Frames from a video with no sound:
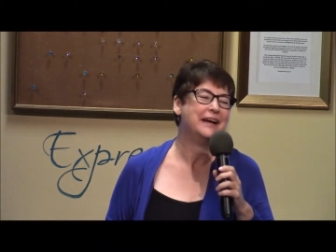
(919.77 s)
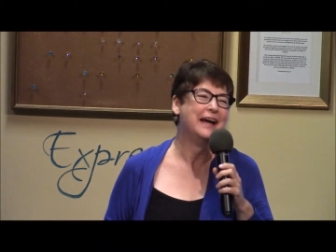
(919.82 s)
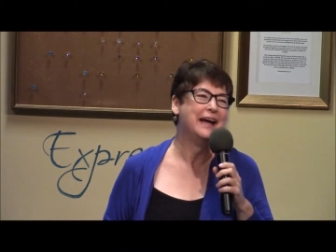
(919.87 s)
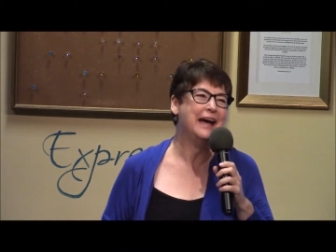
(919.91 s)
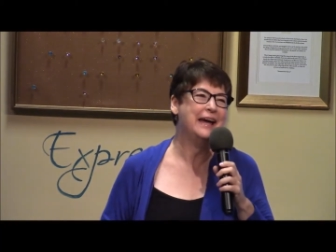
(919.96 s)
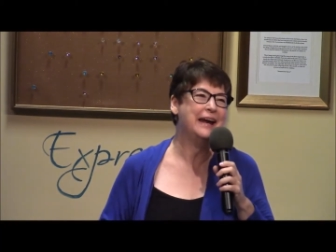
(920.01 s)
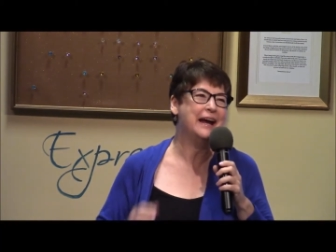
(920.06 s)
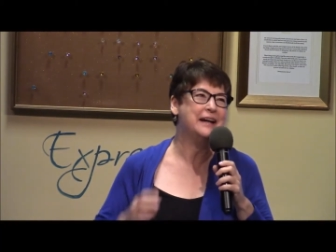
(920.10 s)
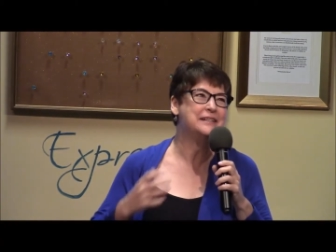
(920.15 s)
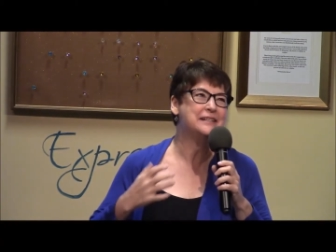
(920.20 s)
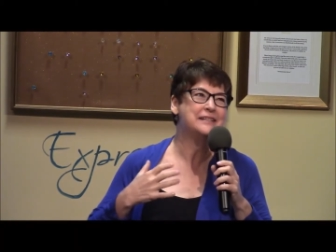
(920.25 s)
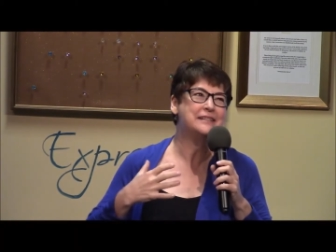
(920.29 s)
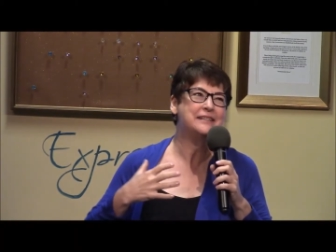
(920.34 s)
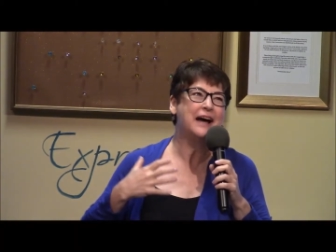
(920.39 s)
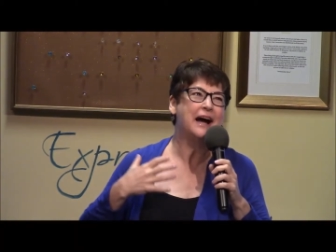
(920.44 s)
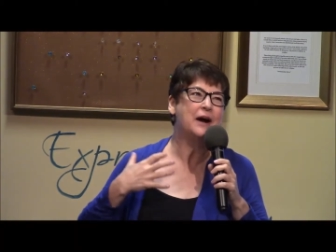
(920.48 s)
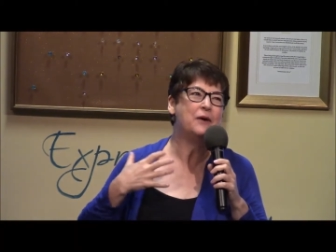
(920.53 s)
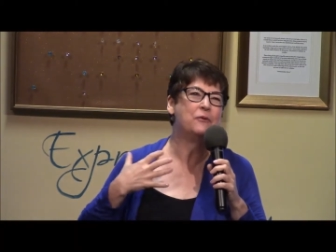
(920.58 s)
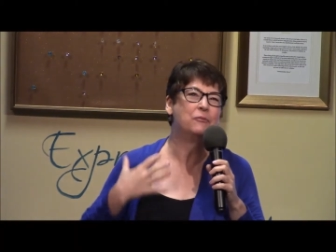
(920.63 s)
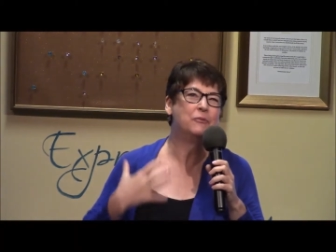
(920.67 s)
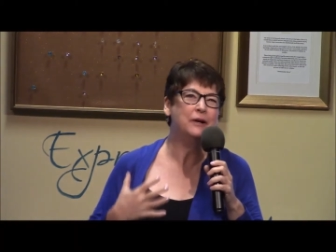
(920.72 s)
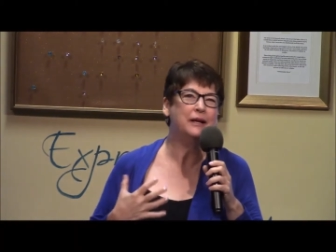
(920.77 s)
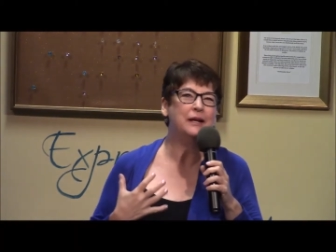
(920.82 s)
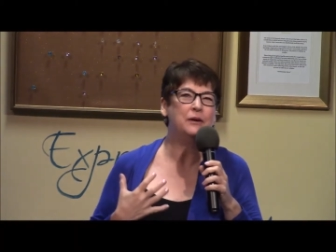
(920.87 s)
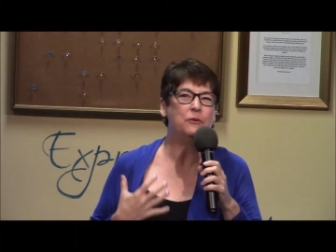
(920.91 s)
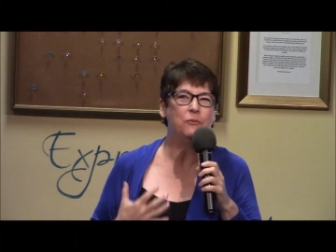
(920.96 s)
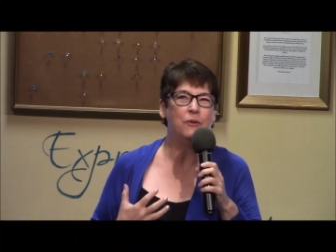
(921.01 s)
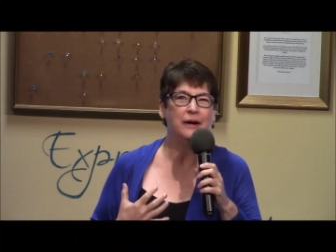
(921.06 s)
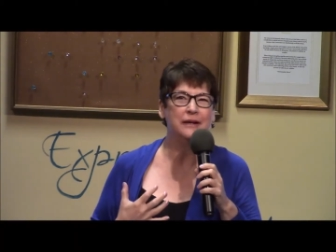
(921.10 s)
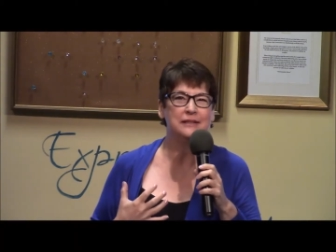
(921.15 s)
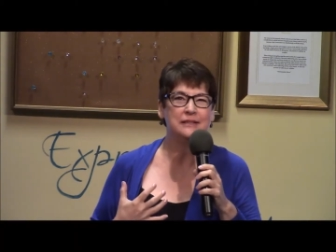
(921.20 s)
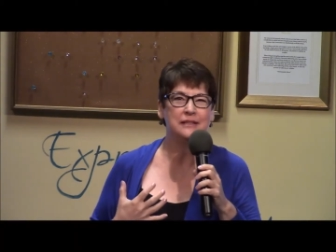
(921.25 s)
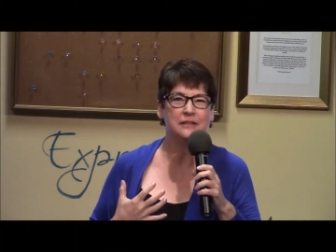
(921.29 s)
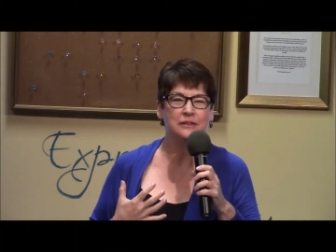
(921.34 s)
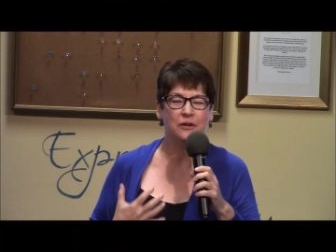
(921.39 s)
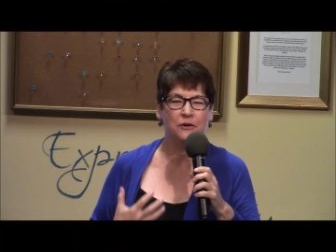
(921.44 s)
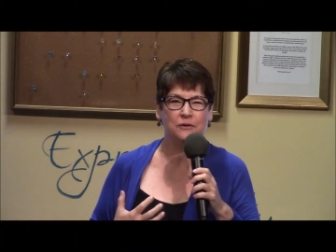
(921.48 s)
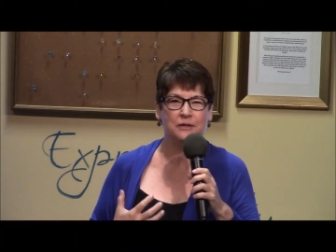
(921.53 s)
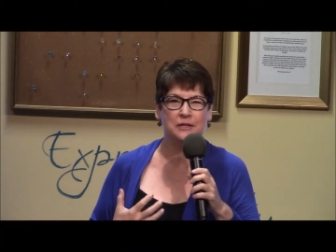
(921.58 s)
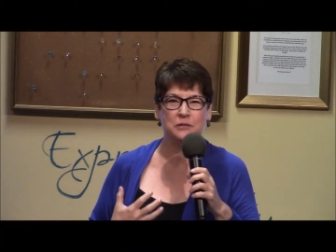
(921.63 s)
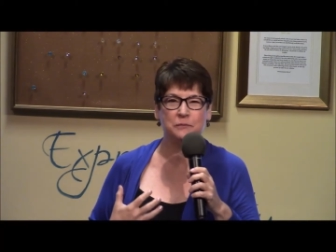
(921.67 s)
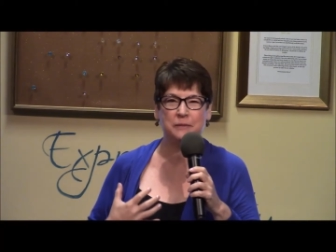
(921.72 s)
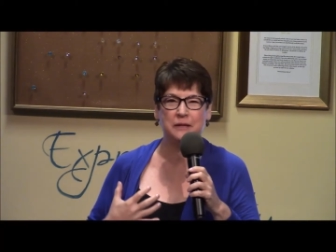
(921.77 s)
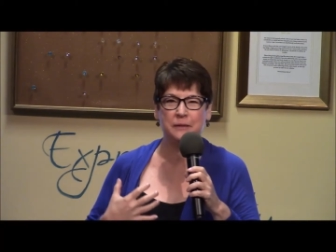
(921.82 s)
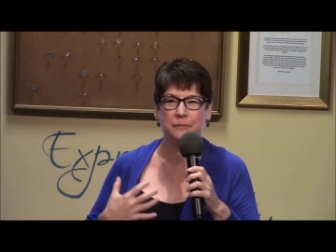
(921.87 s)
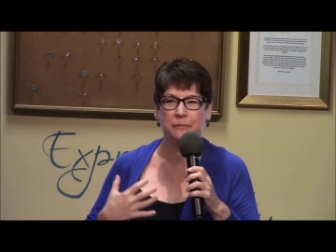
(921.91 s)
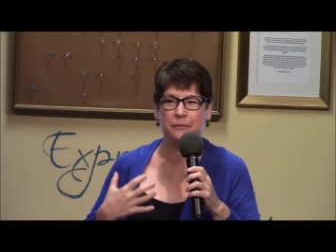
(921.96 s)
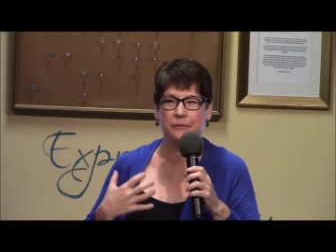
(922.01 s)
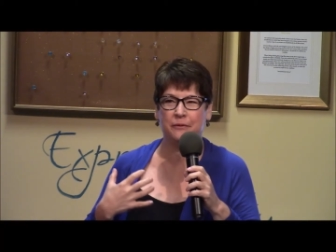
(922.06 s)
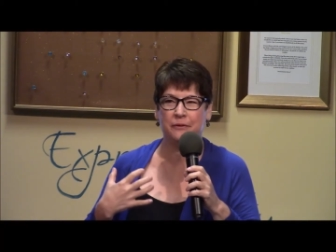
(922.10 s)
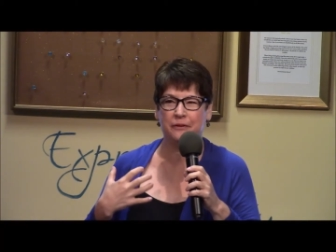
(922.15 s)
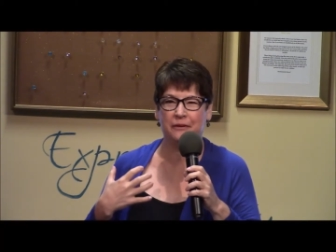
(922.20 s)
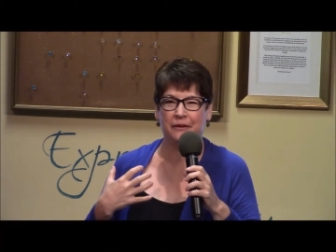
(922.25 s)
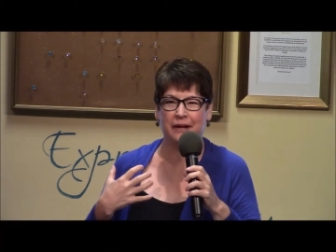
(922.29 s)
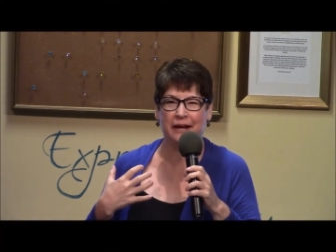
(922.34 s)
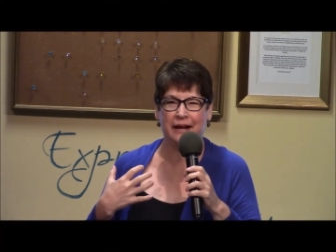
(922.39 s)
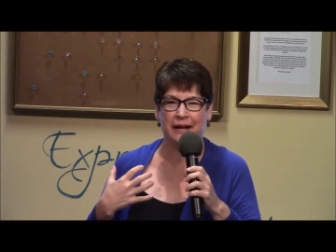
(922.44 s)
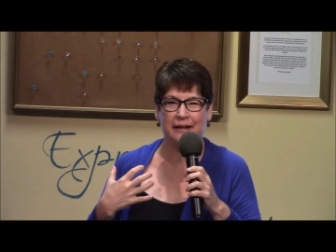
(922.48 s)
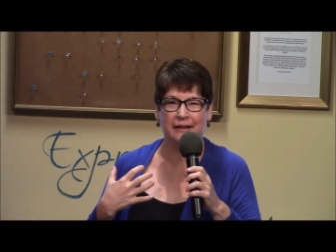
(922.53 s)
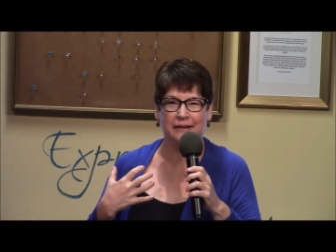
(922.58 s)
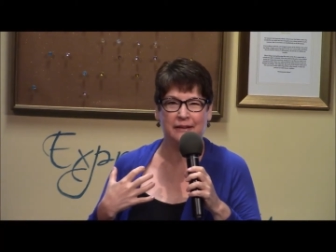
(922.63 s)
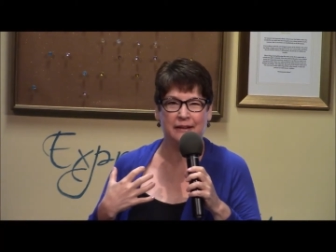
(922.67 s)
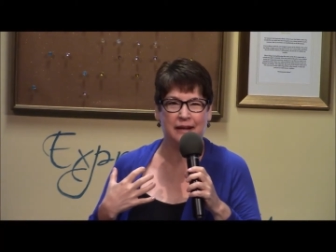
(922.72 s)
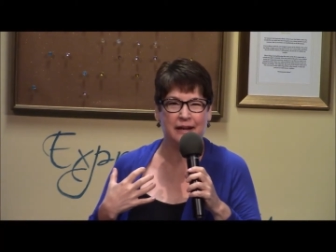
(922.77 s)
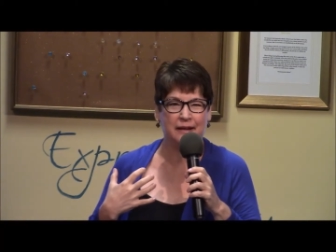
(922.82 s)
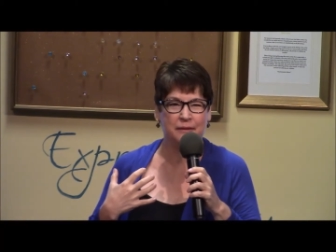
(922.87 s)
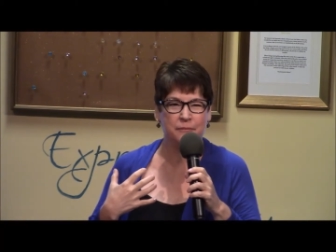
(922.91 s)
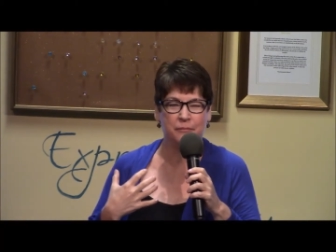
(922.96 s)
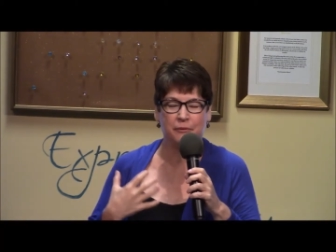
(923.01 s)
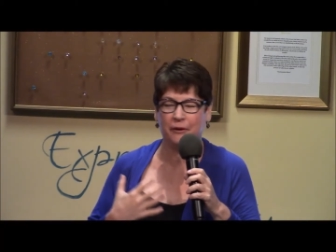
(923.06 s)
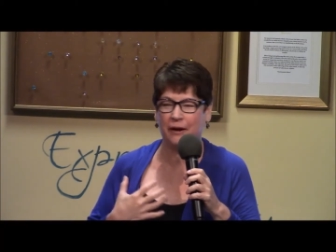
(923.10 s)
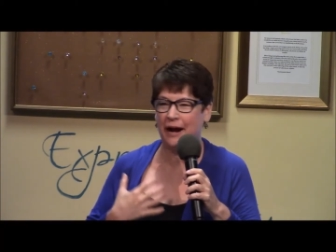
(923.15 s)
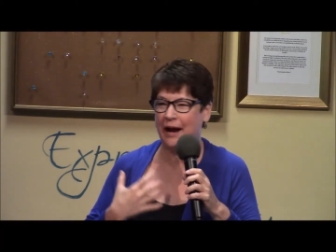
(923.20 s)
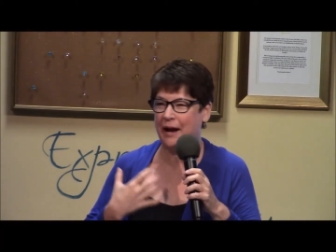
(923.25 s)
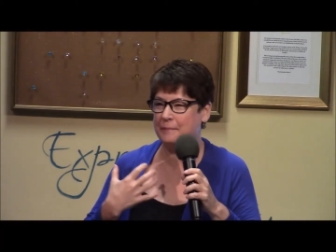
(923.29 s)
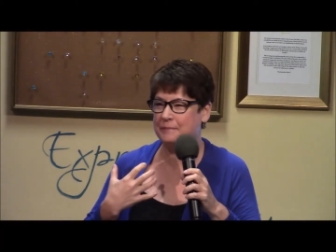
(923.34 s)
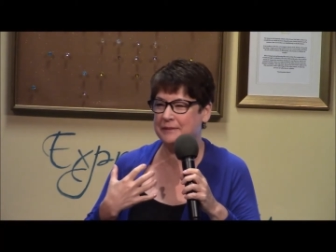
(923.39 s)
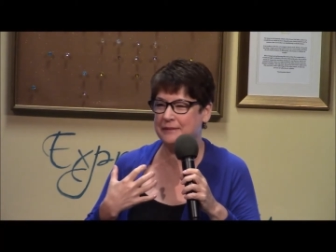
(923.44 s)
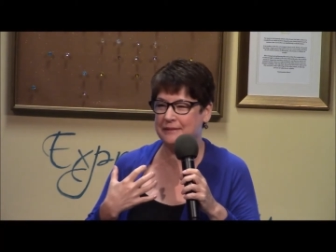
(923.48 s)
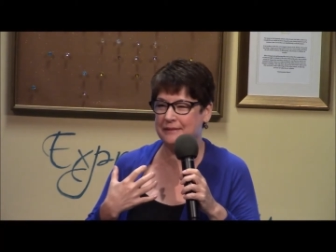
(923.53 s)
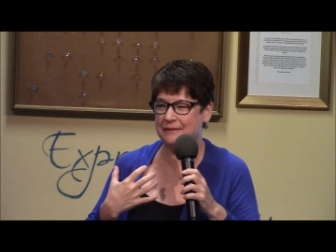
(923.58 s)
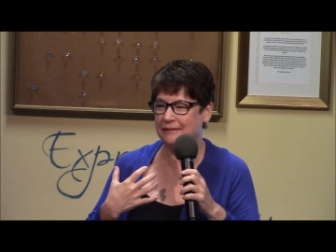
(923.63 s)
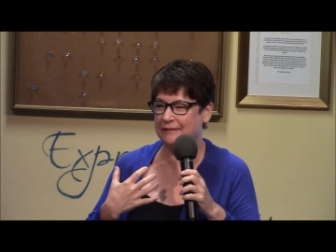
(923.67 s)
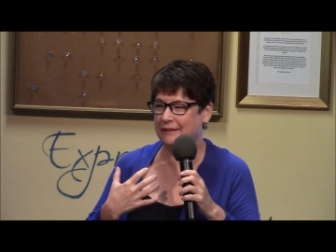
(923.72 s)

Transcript: And I just thought, I really want to know these people, and perhaps,